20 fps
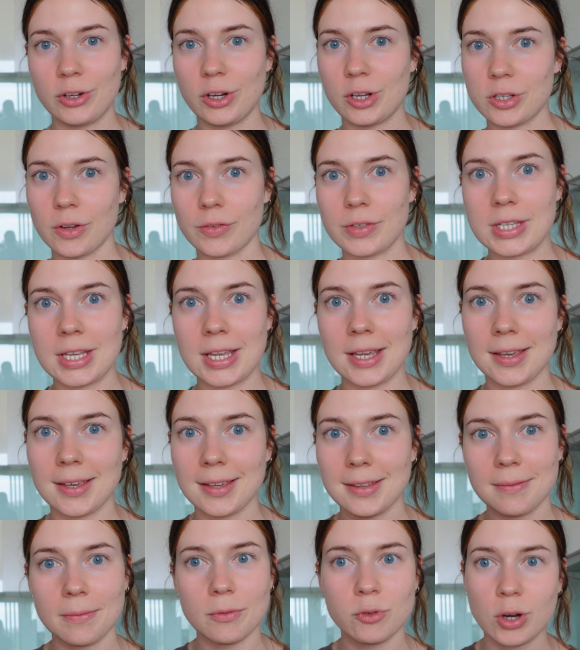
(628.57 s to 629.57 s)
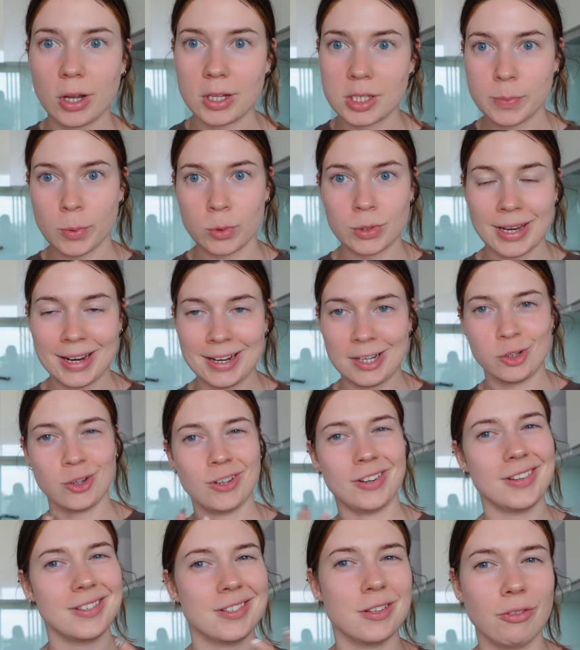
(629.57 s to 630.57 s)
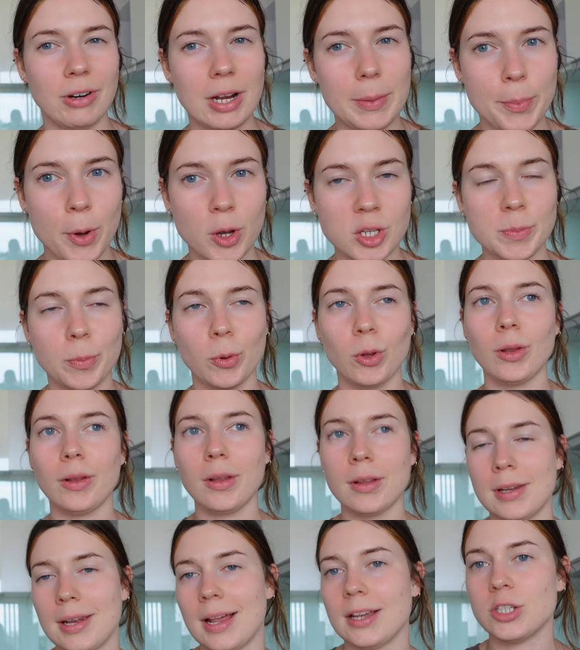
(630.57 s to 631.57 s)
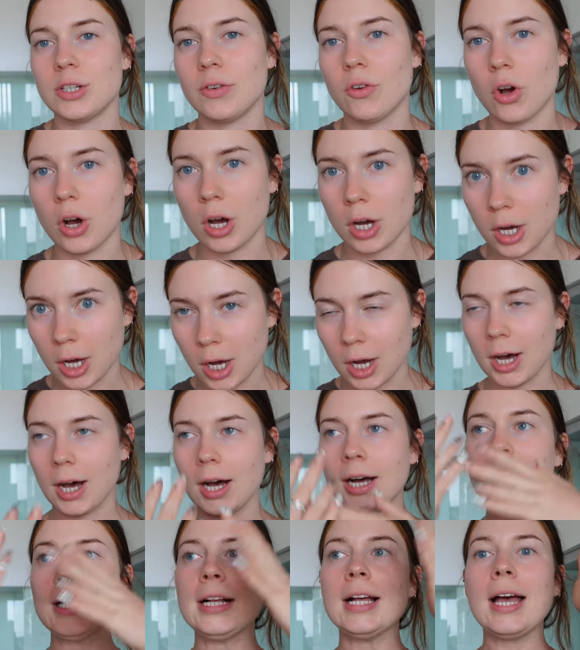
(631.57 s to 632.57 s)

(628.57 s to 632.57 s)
because obviously transportation is not really possible unless you've got a car.